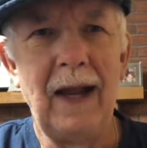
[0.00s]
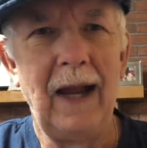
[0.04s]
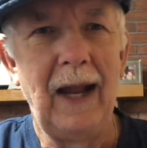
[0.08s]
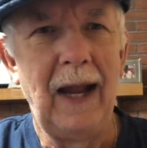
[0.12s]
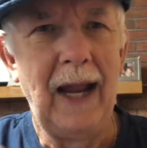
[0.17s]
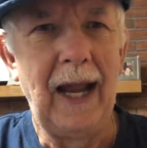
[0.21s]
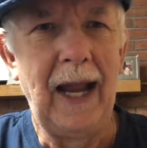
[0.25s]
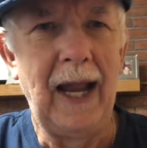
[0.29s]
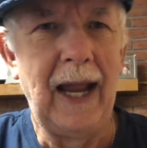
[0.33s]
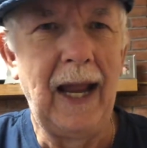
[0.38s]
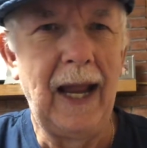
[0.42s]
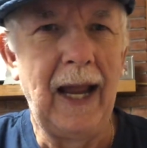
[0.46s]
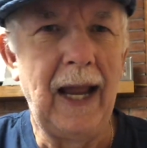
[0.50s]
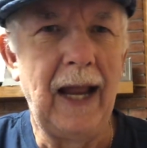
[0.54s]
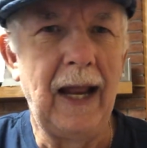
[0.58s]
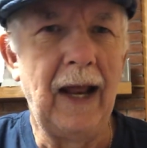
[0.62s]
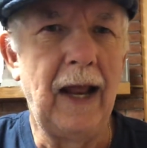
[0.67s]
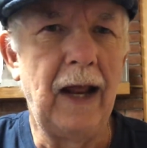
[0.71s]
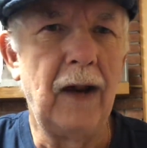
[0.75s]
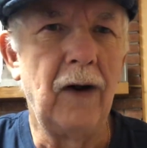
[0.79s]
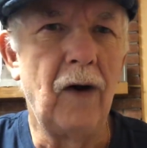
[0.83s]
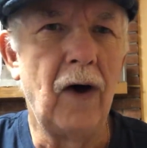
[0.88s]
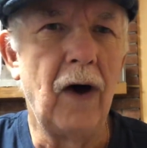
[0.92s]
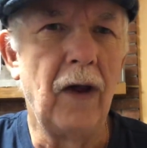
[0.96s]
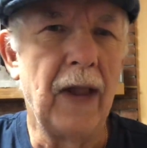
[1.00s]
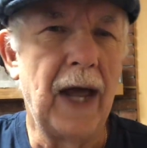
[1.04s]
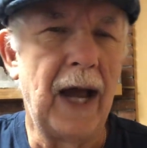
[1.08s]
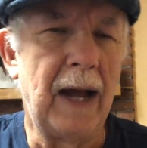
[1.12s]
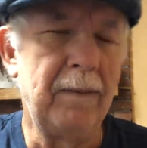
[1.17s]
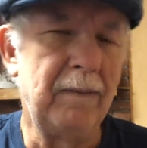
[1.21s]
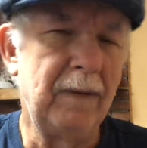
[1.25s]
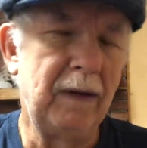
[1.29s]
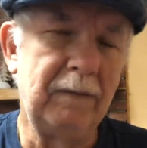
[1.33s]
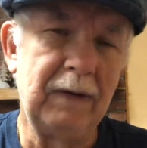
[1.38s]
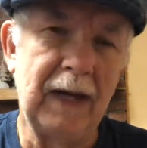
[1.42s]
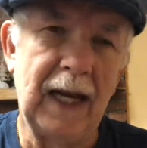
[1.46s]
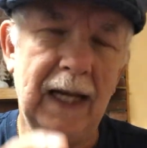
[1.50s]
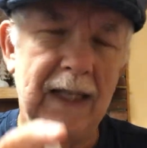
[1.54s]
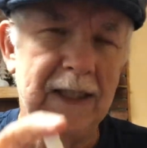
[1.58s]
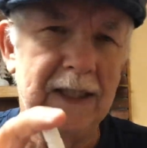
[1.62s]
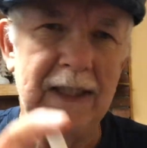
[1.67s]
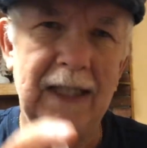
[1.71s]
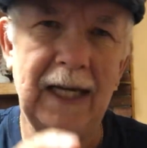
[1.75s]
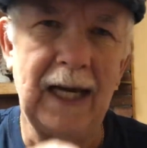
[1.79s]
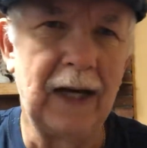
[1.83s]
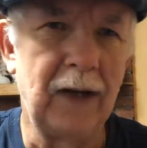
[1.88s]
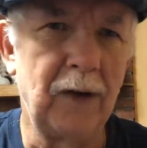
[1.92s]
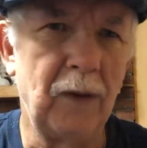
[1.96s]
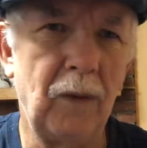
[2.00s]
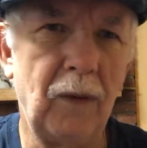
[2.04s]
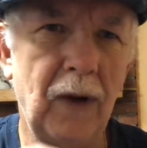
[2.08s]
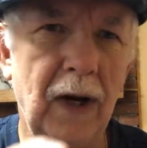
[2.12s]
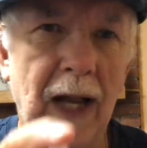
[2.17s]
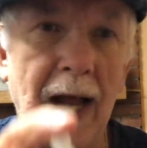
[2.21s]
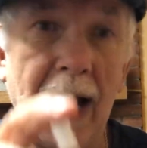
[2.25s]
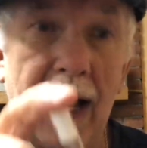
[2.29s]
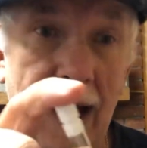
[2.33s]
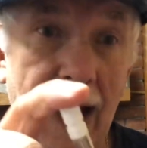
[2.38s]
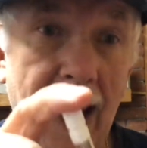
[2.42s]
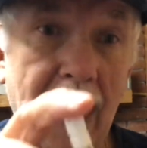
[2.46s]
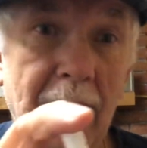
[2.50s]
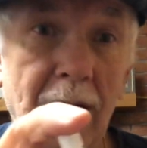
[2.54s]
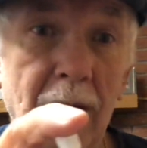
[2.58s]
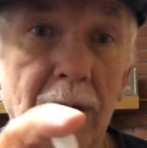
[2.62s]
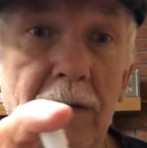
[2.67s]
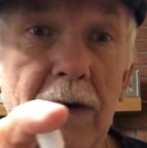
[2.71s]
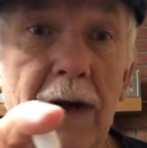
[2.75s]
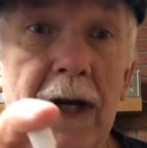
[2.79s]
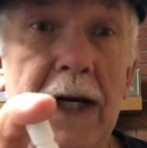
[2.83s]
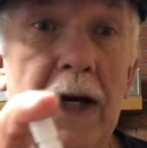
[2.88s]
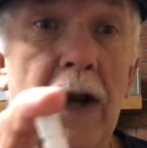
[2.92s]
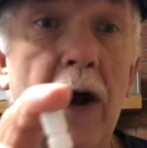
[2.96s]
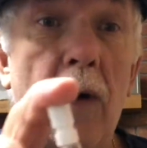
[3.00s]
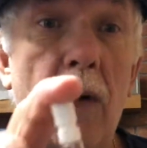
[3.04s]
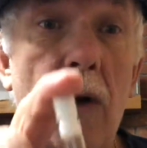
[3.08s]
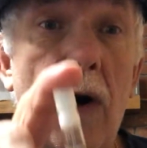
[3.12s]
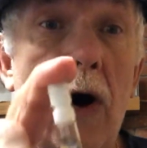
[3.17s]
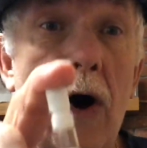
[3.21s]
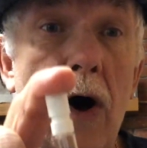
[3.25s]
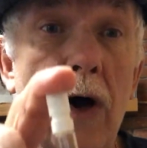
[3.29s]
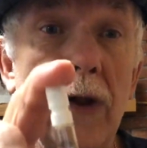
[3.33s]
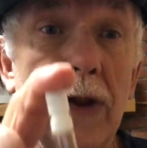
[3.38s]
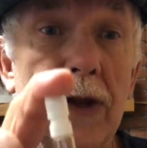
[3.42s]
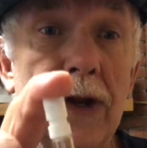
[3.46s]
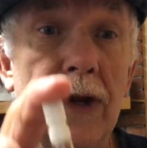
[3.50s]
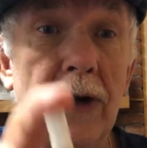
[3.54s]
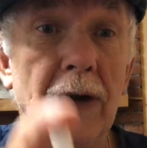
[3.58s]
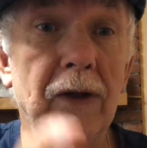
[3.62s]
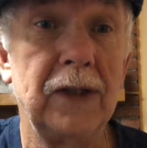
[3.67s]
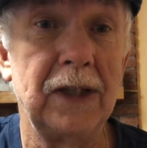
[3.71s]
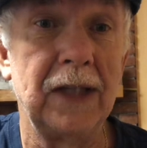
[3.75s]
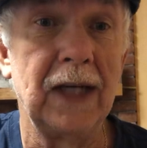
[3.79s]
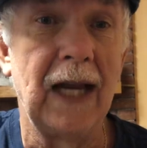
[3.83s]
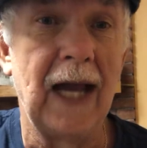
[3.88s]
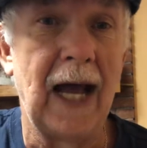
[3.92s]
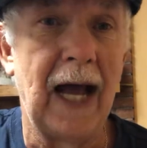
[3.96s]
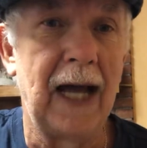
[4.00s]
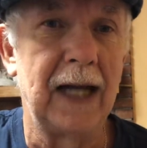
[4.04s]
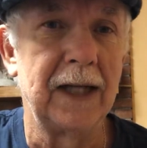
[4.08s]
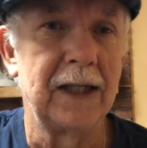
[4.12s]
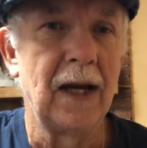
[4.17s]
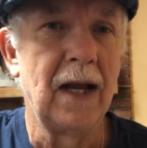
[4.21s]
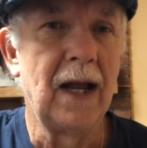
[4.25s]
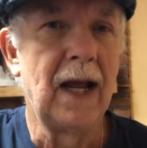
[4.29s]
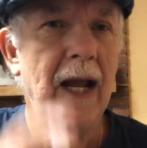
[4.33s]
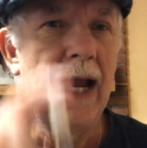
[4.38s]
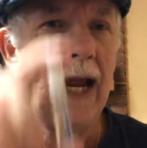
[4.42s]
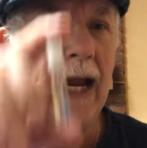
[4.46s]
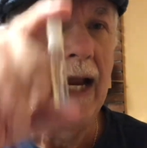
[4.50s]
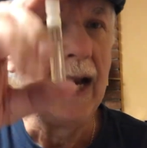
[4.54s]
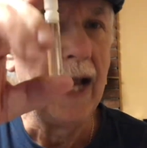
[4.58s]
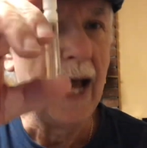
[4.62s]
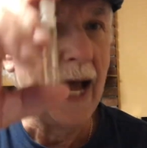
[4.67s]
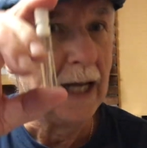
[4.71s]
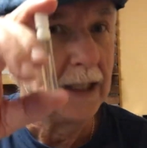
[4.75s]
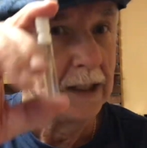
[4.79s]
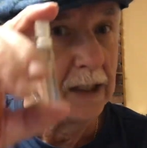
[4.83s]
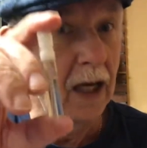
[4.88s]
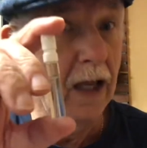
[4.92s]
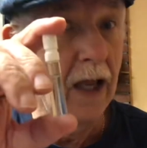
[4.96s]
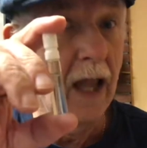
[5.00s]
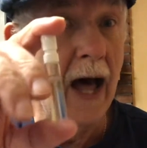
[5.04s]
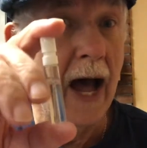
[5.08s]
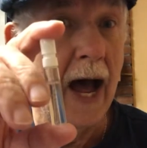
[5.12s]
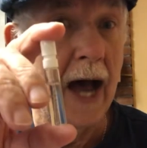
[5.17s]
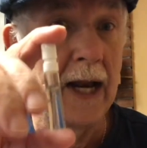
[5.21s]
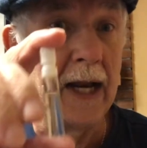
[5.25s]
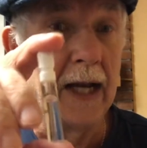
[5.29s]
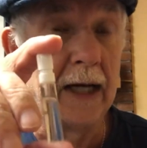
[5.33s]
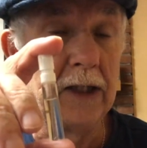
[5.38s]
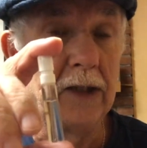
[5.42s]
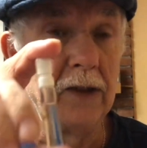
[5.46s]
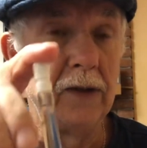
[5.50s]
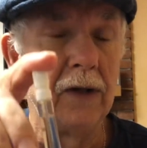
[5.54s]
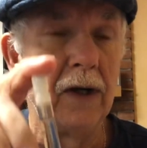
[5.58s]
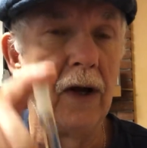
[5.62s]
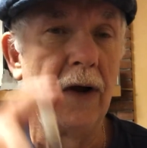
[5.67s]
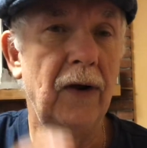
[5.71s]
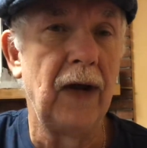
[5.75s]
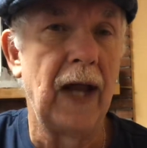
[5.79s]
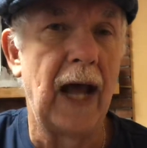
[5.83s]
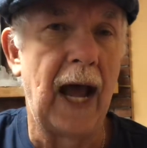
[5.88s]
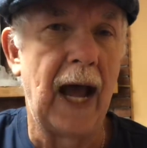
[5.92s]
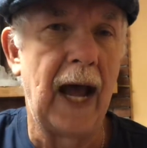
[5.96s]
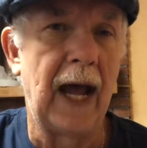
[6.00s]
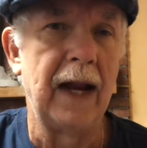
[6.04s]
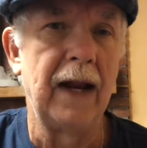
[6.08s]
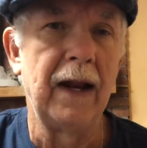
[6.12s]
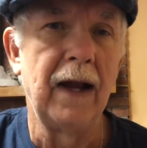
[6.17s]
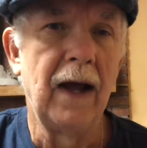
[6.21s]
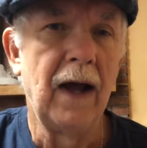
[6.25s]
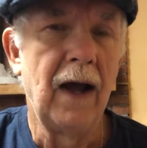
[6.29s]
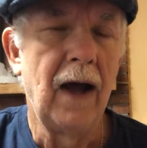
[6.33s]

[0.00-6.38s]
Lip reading: And all that. Maybe it has sandalwood. I don't really know all the notes it has. It has a lot. I do know that.